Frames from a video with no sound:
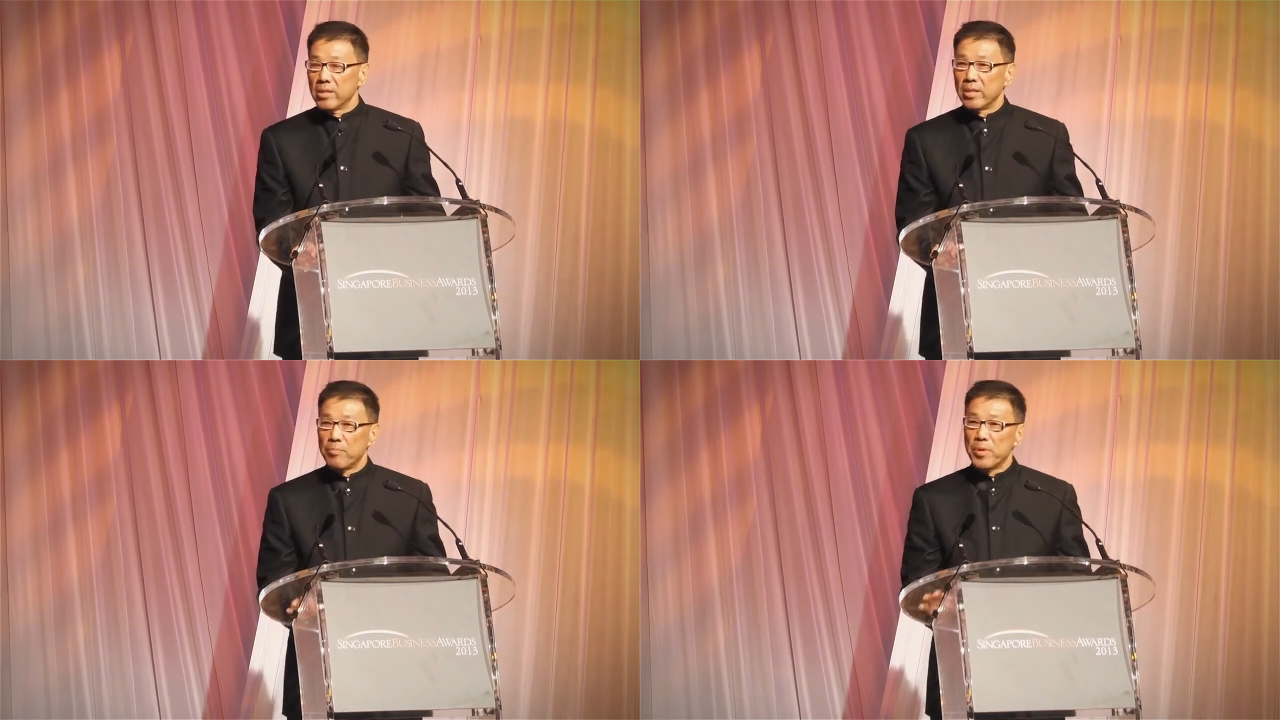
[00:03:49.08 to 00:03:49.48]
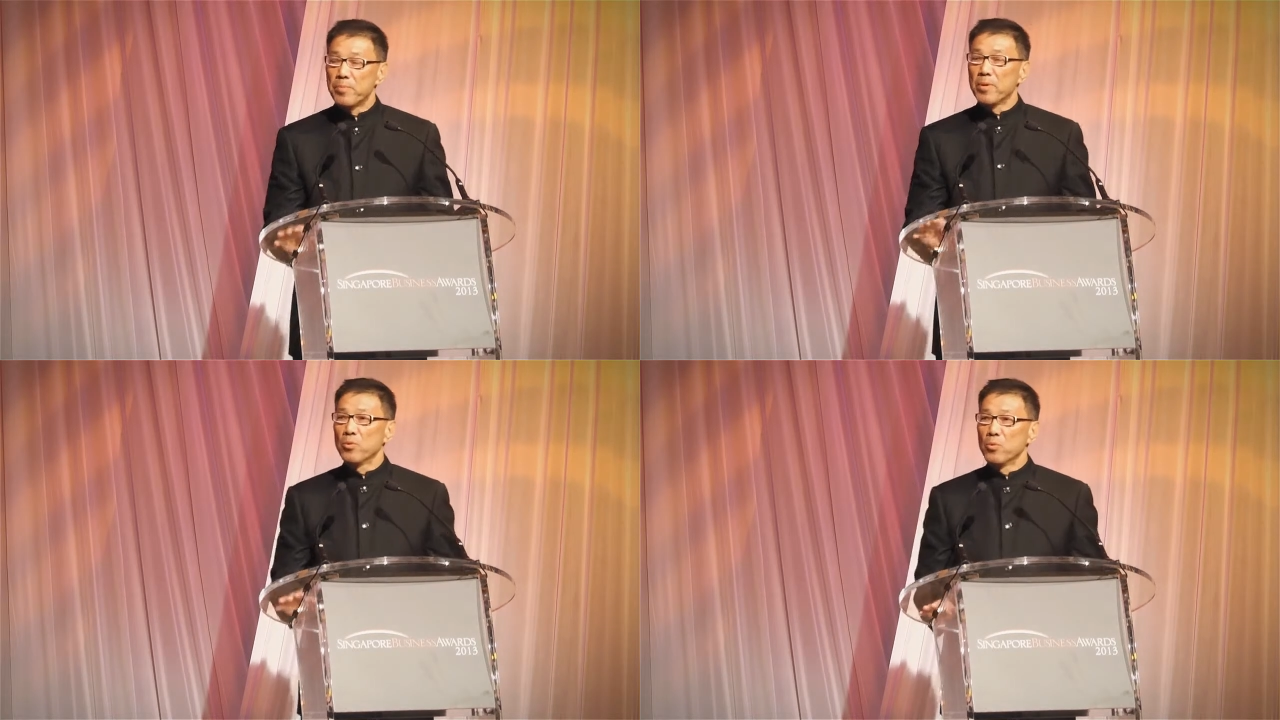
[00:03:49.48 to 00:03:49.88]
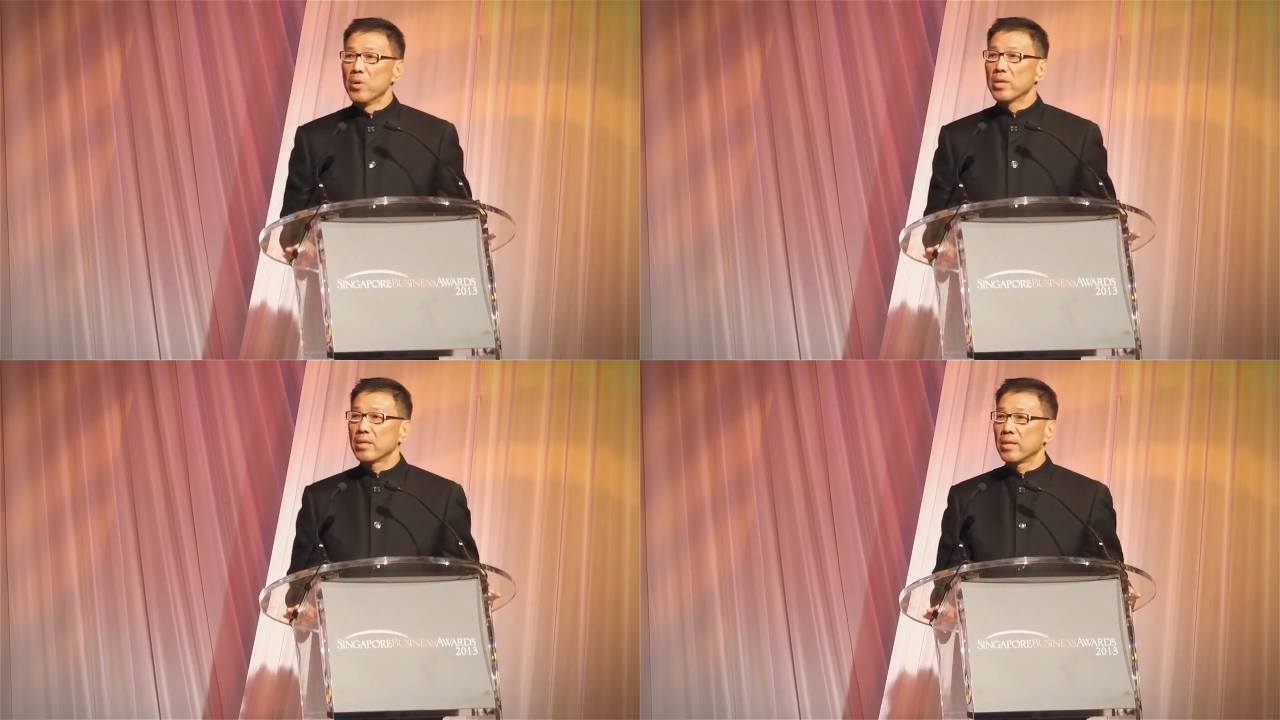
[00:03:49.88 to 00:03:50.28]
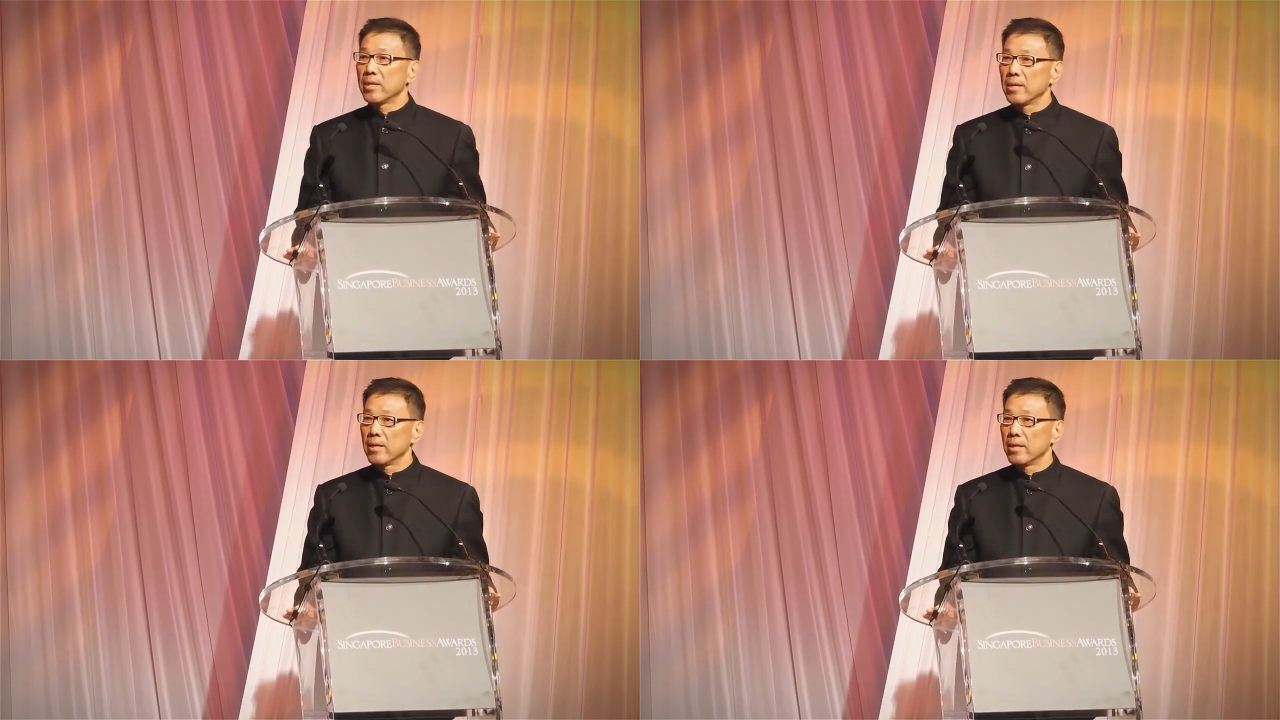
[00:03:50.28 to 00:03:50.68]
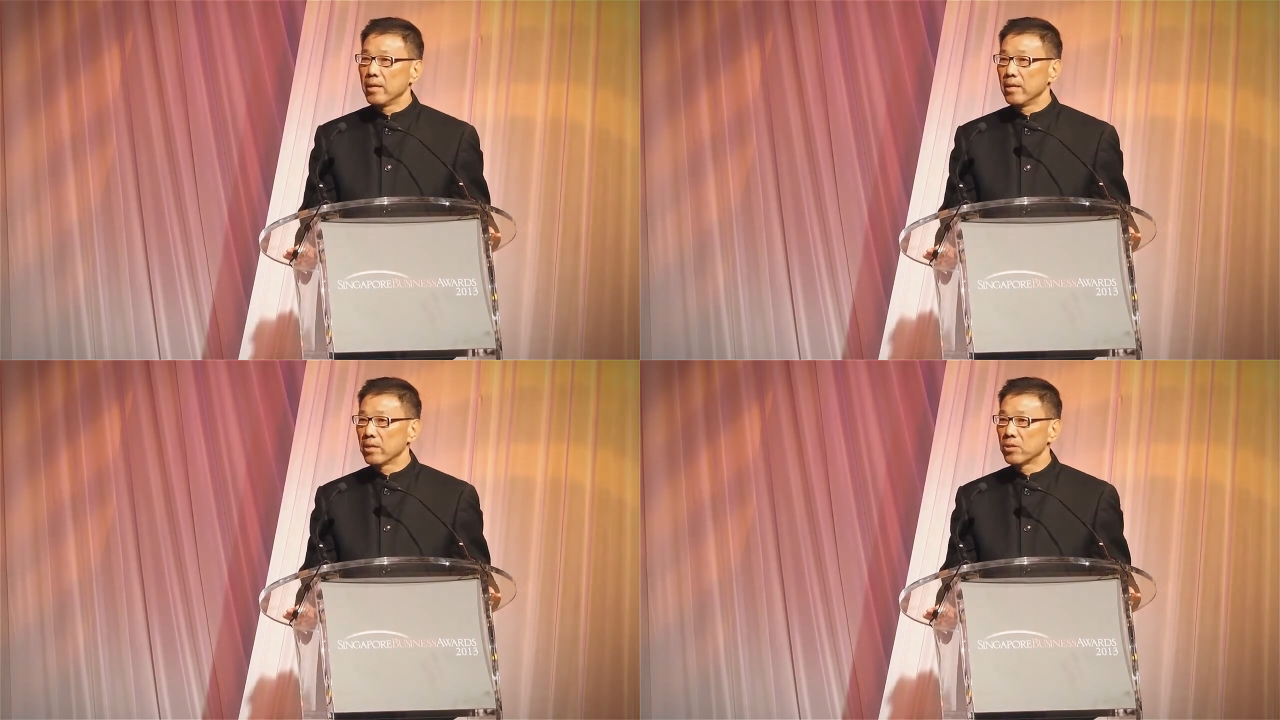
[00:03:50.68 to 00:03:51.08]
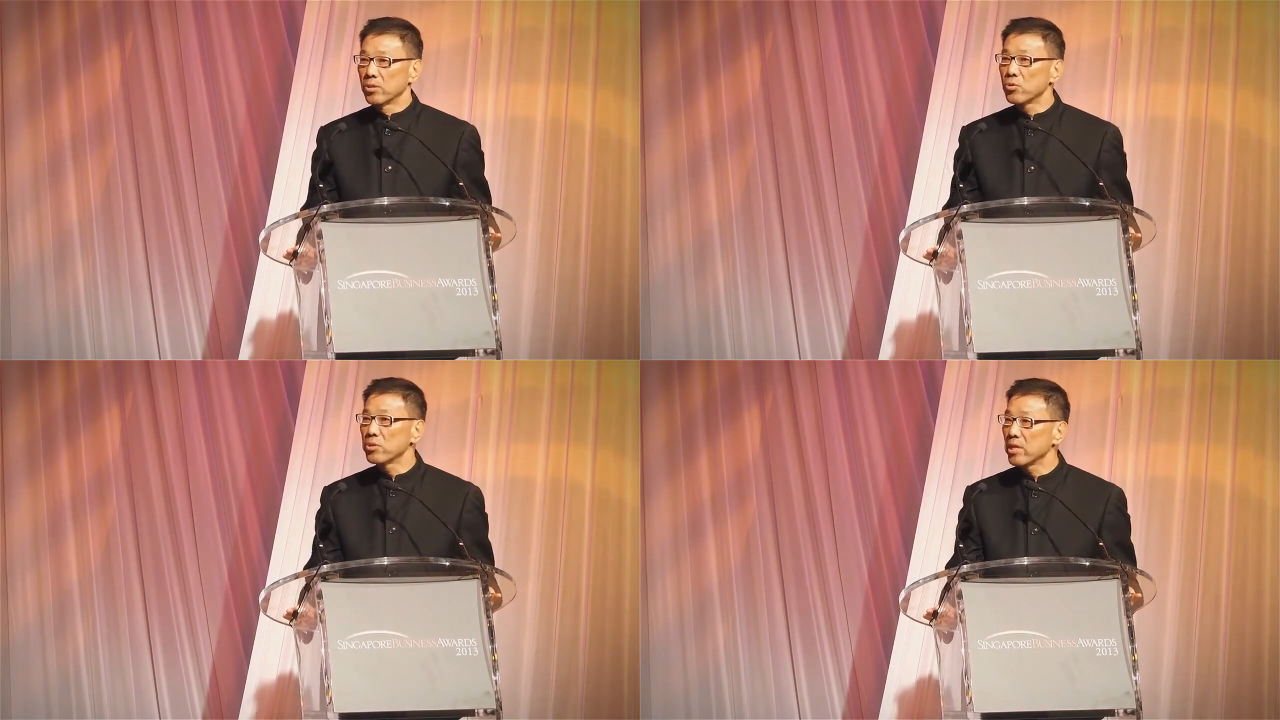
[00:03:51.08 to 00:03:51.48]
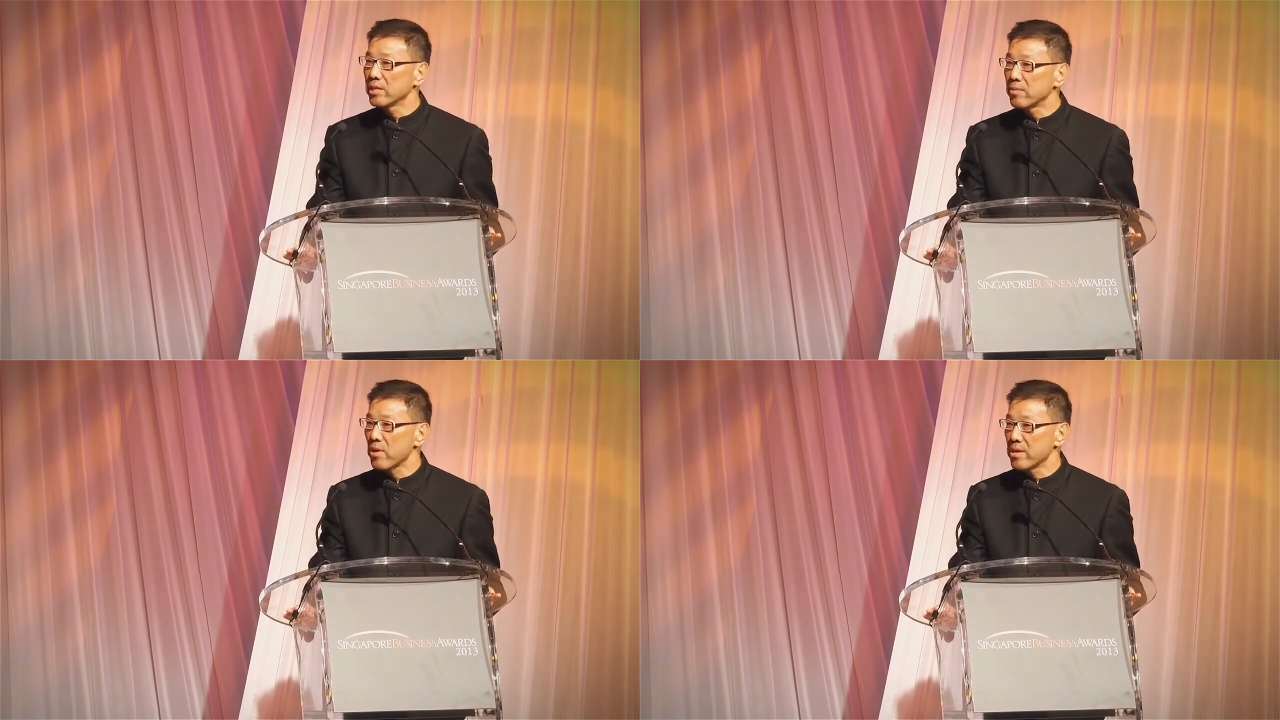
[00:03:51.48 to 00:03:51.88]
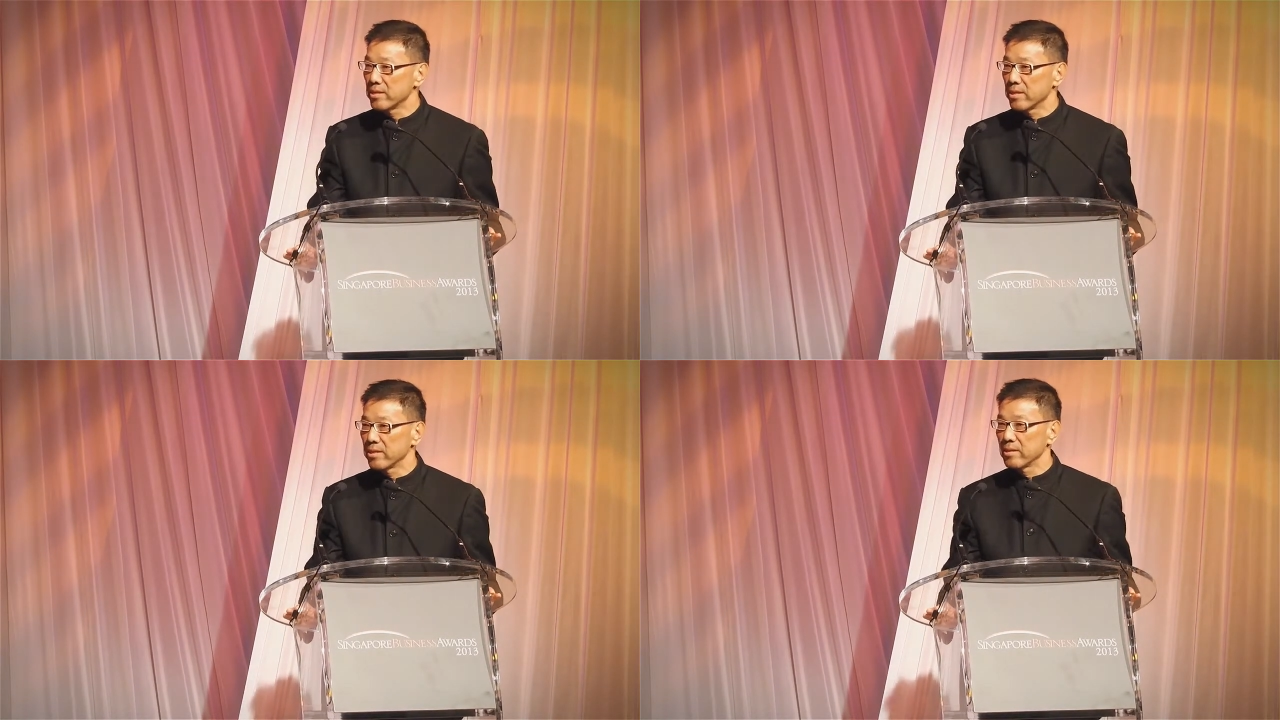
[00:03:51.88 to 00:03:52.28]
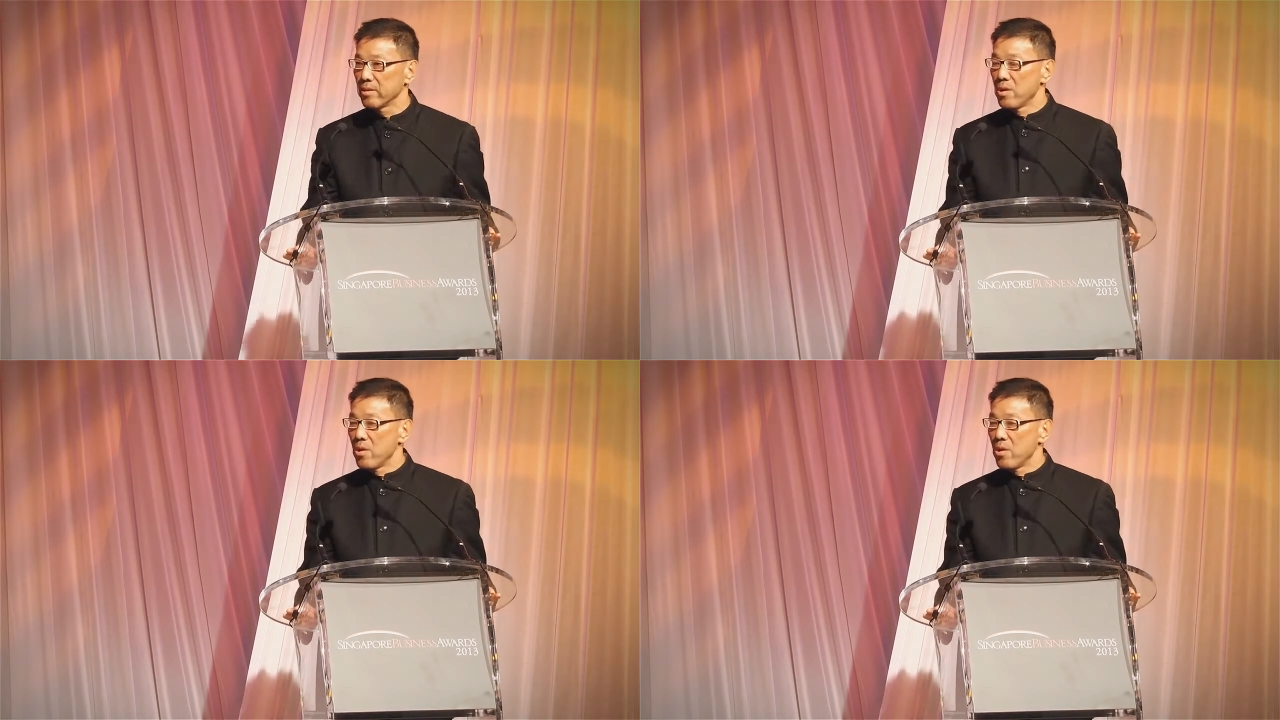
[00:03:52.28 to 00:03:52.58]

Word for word: The people who work in the social enterprises